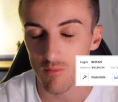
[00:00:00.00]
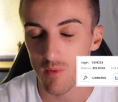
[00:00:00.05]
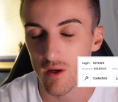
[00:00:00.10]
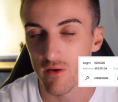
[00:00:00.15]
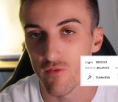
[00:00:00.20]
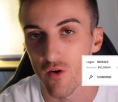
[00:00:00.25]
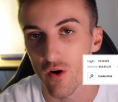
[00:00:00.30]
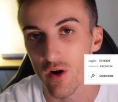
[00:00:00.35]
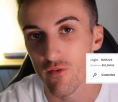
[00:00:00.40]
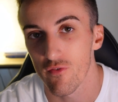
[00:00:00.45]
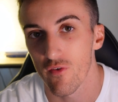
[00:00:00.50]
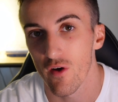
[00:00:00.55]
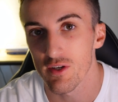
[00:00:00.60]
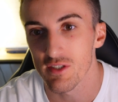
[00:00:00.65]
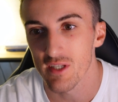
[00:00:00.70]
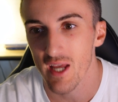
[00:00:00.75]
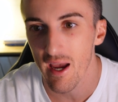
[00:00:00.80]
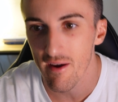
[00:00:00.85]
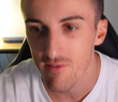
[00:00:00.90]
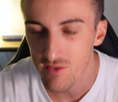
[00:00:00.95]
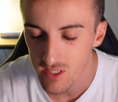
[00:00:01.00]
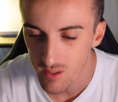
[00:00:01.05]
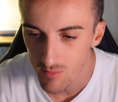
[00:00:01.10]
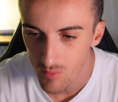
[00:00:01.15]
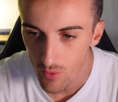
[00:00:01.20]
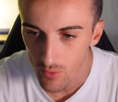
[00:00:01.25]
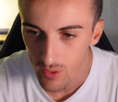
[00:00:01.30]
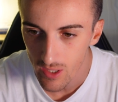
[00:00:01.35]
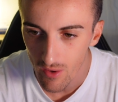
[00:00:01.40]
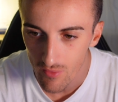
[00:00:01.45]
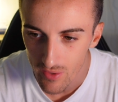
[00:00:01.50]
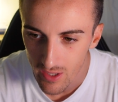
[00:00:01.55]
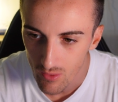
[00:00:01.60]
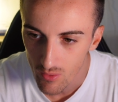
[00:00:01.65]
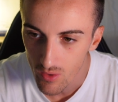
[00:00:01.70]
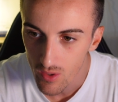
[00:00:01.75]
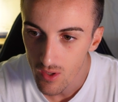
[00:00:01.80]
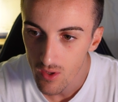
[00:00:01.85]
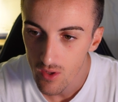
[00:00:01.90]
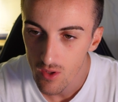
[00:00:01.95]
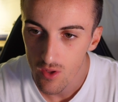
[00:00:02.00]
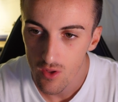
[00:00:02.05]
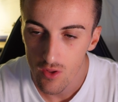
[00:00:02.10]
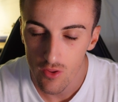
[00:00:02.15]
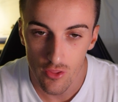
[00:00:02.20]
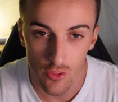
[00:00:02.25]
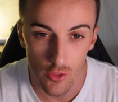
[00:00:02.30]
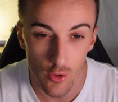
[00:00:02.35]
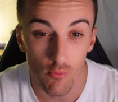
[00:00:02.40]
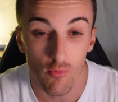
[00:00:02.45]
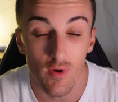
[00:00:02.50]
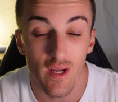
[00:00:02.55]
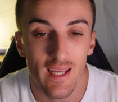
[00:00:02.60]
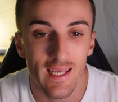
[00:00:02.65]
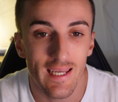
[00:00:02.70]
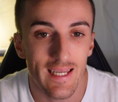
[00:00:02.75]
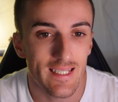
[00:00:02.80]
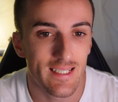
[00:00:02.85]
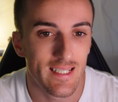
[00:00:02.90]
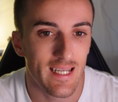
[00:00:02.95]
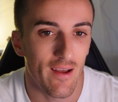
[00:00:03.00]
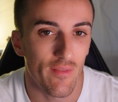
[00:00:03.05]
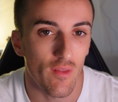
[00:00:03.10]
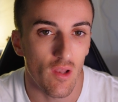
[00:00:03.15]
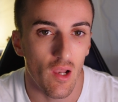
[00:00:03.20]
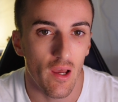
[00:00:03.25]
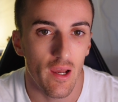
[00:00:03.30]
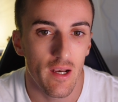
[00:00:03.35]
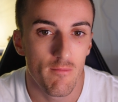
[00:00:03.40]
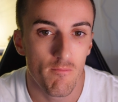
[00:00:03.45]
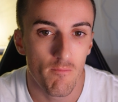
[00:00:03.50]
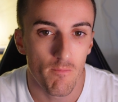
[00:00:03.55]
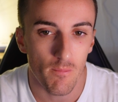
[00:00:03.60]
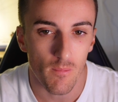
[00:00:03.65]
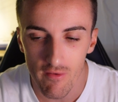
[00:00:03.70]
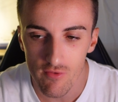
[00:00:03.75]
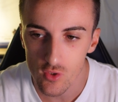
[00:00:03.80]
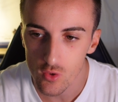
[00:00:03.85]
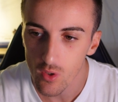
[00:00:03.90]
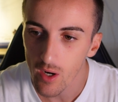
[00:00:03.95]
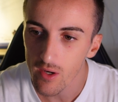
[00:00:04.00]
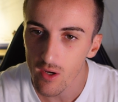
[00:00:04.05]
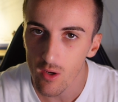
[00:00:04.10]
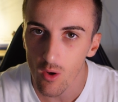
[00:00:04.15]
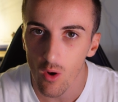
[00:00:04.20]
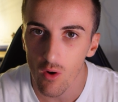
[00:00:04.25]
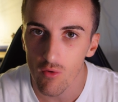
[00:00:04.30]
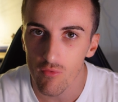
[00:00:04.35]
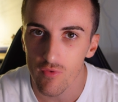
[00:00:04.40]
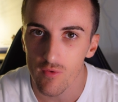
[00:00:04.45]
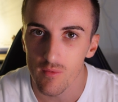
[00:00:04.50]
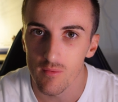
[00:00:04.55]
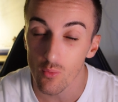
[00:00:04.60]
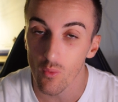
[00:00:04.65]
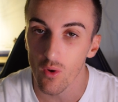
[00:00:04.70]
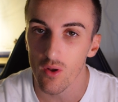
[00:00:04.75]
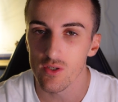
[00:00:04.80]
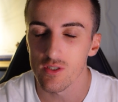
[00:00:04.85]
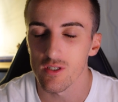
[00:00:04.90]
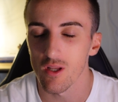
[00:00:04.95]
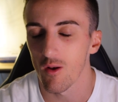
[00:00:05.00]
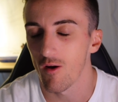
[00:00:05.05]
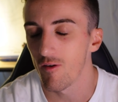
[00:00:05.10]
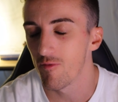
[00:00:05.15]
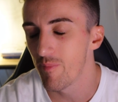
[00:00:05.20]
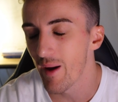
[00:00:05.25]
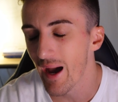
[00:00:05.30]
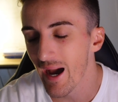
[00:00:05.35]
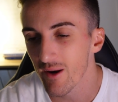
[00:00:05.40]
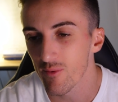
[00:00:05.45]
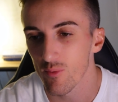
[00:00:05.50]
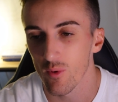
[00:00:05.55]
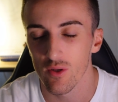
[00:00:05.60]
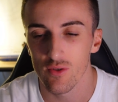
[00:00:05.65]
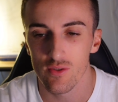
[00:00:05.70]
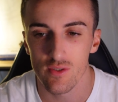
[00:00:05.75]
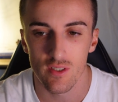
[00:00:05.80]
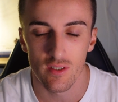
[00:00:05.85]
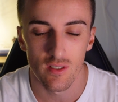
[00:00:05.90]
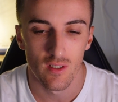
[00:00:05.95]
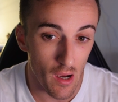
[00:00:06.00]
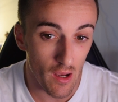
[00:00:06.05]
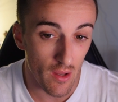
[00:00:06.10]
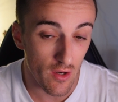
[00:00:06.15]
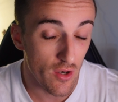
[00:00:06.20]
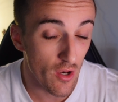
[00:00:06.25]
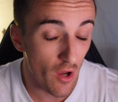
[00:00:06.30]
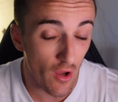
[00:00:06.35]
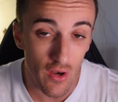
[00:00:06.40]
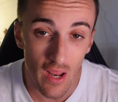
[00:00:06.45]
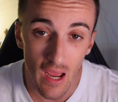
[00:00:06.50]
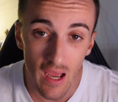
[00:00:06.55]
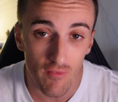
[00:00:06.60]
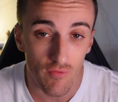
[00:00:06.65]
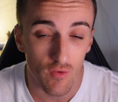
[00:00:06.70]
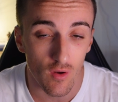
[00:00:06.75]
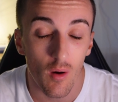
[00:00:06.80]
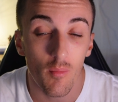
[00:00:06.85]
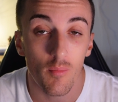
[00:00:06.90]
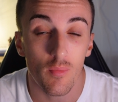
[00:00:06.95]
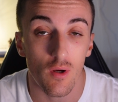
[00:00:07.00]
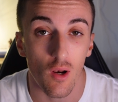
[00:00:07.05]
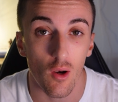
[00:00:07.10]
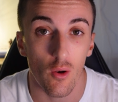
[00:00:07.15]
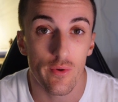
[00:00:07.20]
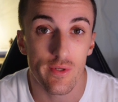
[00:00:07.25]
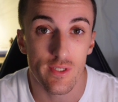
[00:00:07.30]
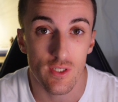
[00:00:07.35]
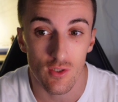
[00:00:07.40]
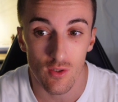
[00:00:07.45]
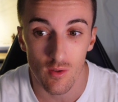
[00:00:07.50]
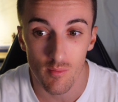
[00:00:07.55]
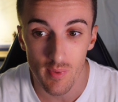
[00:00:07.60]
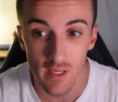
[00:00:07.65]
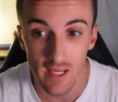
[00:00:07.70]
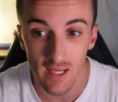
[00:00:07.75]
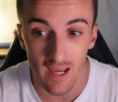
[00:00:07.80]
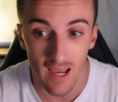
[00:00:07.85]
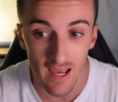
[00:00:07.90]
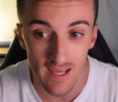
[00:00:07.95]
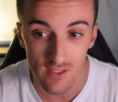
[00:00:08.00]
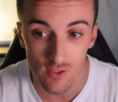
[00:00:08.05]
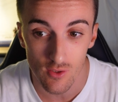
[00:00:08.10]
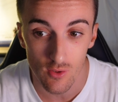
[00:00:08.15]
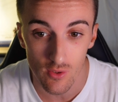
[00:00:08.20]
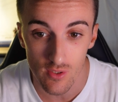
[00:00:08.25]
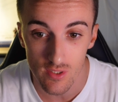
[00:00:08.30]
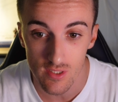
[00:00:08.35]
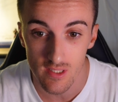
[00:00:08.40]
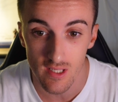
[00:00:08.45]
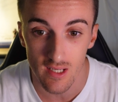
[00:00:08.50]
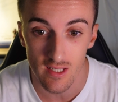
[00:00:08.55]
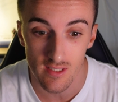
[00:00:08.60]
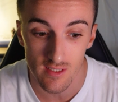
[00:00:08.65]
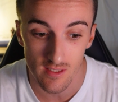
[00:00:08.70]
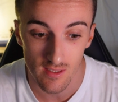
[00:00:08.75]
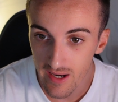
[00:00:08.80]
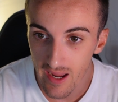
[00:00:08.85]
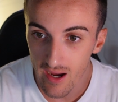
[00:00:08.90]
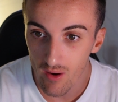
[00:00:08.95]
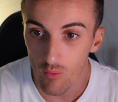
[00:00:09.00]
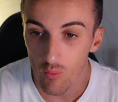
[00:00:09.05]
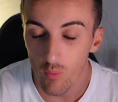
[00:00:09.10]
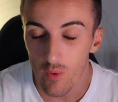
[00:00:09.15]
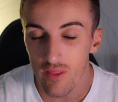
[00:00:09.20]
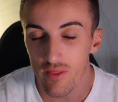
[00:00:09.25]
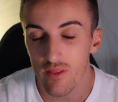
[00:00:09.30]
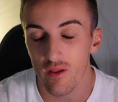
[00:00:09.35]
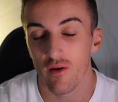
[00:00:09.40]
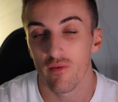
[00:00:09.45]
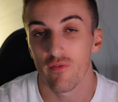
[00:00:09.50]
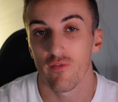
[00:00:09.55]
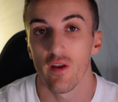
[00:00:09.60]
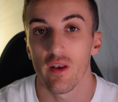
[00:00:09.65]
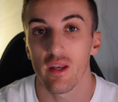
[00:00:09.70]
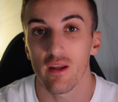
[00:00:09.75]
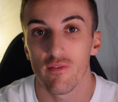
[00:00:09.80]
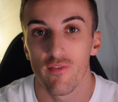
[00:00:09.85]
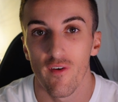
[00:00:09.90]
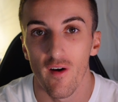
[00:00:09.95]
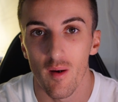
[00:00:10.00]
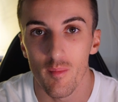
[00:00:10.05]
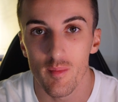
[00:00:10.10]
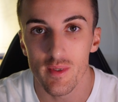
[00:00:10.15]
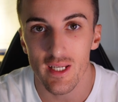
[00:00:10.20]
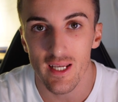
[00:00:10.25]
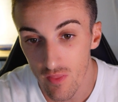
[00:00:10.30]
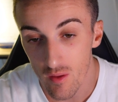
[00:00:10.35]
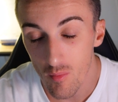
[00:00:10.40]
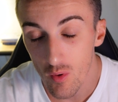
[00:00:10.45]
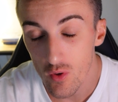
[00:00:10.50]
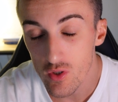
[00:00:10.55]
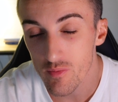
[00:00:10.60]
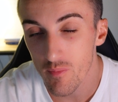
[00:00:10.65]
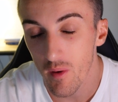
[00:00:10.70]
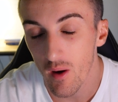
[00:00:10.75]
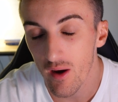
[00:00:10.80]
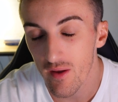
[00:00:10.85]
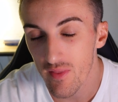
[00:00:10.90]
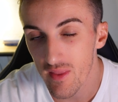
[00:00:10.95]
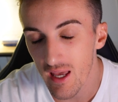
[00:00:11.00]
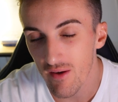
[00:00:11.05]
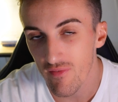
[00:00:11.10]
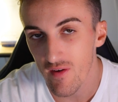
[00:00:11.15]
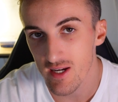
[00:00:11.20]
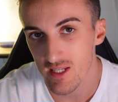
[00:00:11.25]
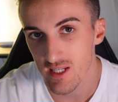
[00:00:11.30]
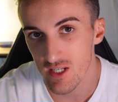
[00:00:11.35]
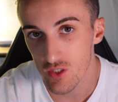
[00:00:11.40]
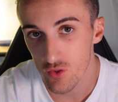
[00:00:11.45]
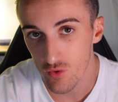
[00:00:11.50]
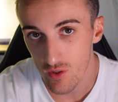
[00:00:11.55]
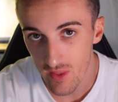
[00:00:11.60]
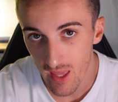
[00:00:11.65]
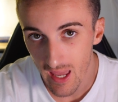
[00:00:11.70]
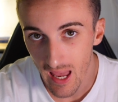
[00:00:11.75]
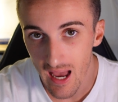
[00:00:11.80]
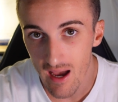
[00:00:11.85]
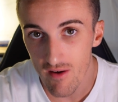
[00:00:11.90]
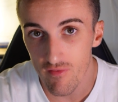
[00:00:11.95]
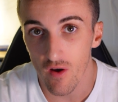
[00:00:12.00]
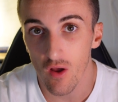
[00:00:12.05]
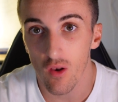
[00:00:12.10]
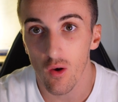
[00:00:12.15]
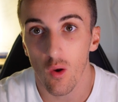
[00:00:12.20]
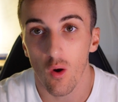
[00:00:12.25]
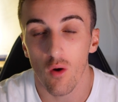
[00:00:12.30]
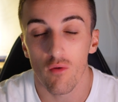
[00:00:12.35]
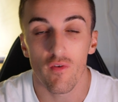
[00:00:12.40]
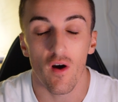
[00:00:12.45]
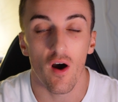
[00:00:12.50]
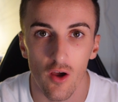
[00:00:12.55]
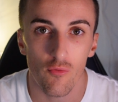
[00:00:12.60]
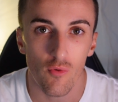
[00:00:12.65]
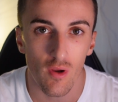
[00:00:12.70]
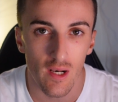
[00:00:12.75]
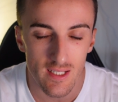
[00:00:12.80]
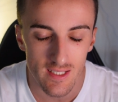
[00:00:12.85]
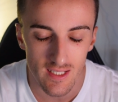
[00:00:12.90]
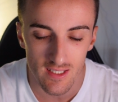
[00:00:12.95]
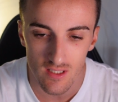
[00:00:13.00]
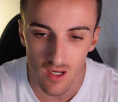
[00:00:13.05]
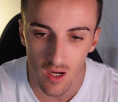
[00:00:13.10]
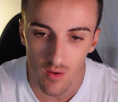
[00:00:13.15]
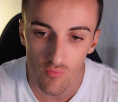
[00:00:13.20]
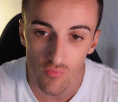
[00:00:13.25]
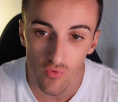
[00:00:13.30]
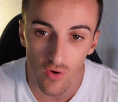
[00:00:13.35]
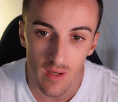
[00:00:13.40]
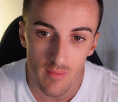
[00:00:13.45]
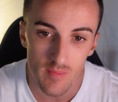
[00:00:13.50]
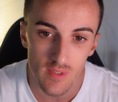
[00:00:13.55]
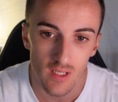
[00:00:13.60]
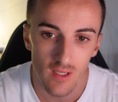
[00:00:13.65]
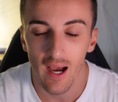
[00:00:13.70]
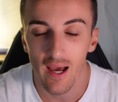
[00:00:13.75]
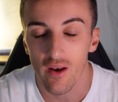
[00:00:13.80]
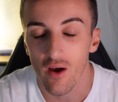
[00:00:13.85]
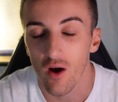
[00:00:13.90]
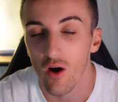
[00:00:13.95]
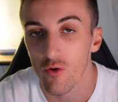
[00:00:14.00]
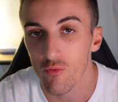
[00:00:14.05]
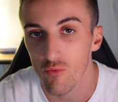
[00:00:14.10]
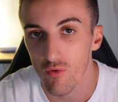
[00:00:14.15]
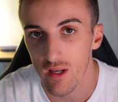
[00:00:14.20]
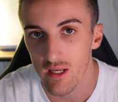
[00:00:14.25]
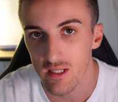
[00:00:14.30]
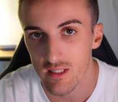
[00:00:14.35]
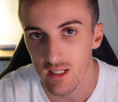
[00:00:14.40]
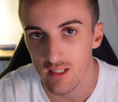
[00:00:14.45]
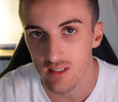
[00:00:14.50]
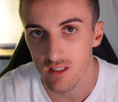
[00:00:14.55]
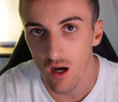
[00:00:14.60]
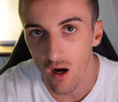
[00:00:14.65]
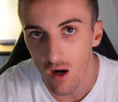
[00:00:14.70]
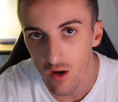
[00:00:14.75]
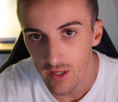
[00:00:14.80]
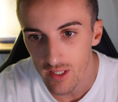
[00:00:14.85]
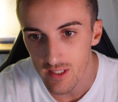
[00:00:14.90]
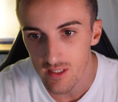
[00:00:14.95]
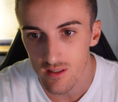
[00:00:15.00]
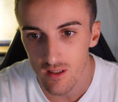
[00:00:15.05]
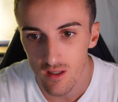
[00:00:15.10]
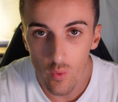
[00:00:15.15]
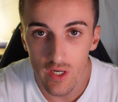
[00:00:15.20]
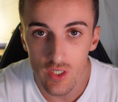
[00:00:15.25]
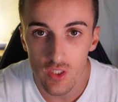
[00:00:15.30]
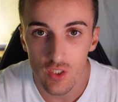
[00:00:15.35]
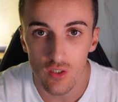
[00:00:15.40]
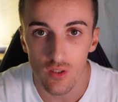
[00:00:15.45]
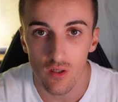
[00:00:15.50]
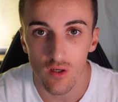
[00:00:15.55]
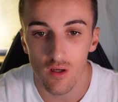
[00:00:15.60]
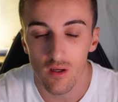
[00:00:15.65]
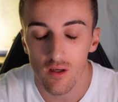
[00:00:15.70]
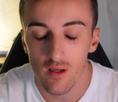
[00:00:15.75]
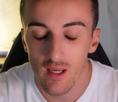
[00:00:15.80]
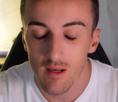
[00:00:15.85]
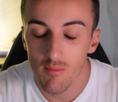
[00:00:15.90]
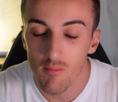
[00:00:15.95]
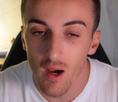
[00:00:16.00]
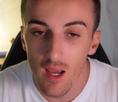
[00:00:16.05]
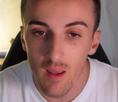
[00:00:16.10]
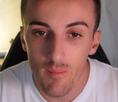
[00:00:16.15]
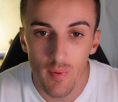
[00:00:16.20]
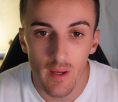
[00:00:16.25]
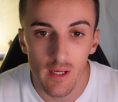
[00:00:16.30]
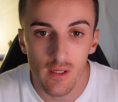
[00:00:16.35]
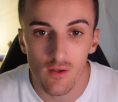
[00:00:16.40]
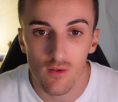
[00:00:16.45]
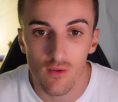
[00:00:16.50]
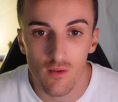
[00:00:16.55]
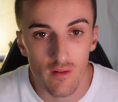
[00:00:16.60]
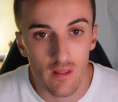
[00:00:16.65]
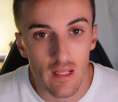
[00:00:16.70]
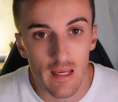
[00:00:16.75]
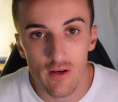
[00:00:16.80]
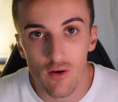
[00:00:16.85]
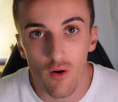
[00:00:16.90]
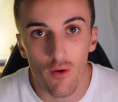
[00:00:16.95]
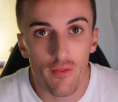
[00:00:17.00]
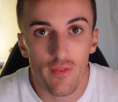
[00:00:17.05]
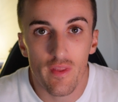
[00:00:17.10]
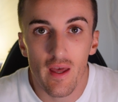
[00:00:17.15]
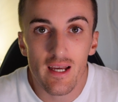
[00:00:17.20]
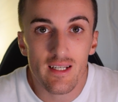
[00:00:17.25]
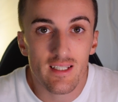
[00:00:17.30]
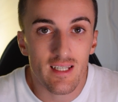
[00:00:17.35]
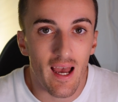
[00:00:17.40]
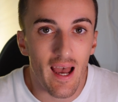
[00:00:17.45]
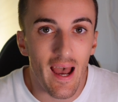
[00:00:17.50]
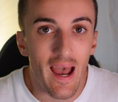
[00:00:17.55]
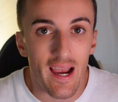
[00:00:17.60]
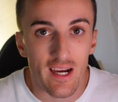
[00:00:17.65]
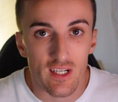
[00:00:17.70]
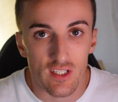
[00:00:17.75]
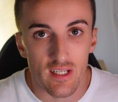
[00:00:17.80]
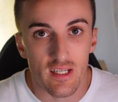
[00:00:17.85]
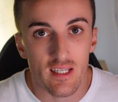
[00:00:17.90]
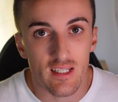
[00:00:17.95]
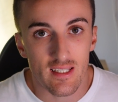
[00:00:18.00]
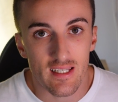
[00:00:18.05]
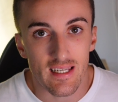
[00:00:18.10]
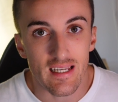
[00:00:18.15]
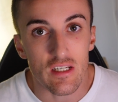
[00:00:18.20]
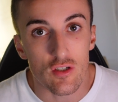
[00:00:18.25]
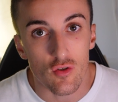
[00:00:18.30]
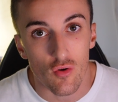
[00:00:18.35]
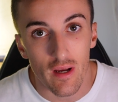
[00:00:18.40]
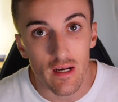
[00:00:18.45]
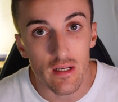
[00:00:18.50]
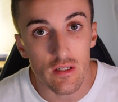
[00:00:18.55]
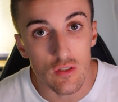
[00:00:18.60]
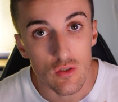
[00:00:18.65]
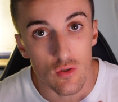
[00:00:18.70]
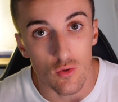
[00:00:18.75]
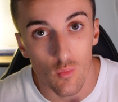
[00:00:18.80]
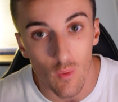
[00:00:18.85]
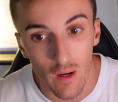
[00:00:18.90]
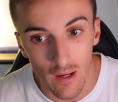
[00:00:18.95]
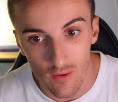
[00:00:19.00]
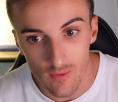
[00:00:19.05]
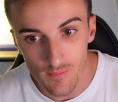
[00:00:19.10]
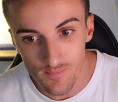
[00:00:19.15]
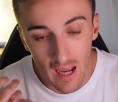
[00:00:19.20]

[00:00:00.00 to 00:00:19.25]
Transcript: got my very first FTMO account. Now 3 years down the line, I've tried a lot of good ones, a lot of bad ones, but none have come close to being as good as this. Now with funding firms, for the most part in the FX industry, they have a lot of unrealistic timeframes and unrealistic targets, which in my opinion, they're not there to actually see traders do well.